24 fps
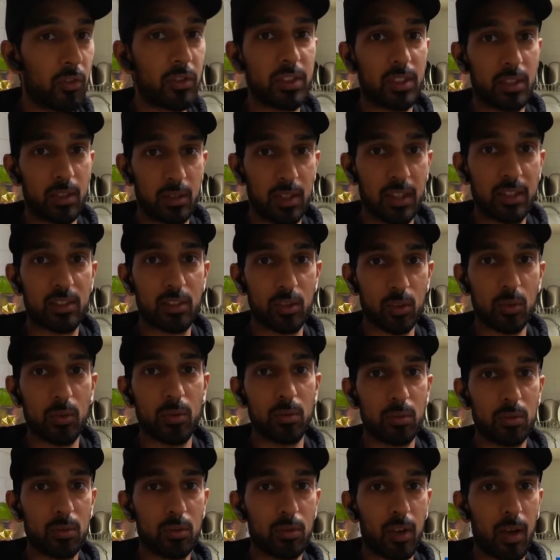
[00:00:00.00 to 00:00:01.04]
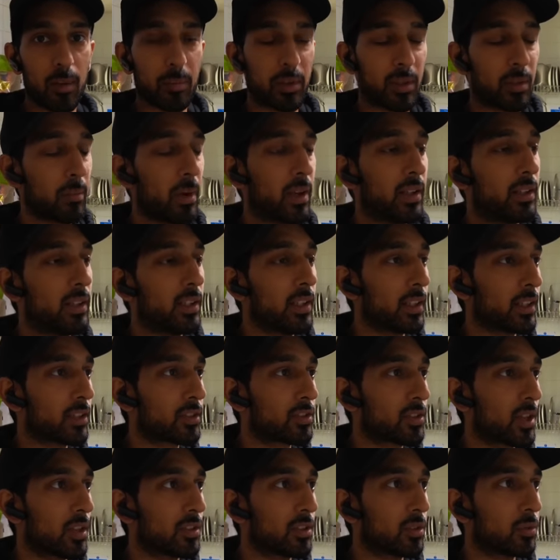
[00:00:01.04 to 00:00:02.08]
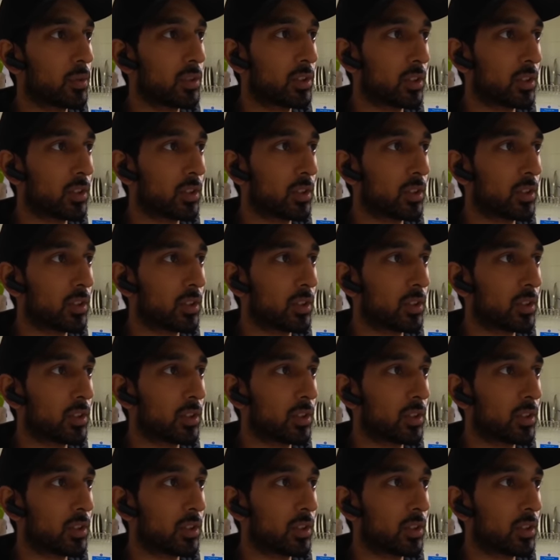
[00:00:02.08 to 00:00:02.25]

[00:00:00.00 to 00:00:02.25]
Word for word: obviously there's still crap in the main heat exchanger,